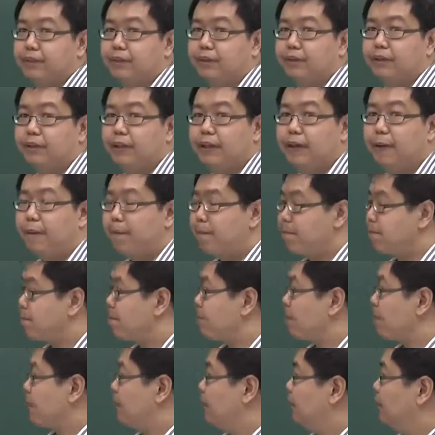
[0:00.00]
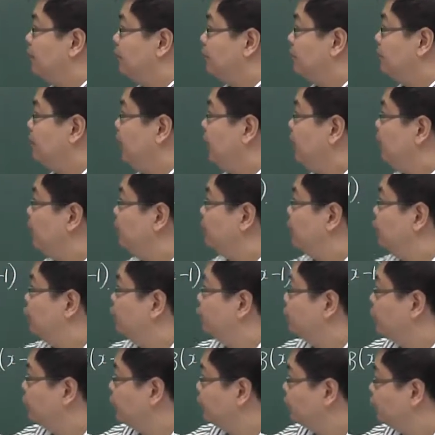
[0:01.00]
Okay? Then we
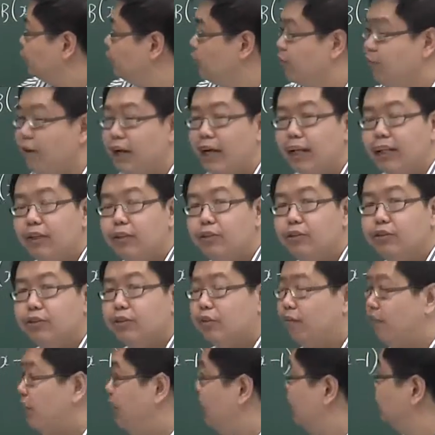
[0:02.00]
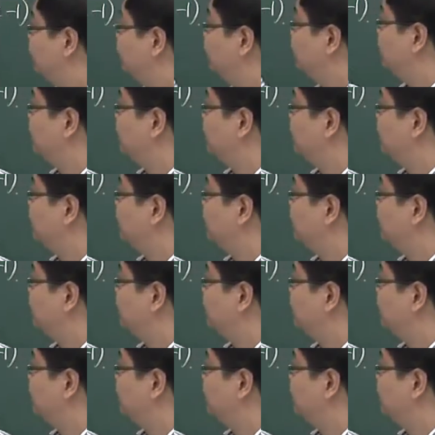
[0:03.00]
choose two values of x to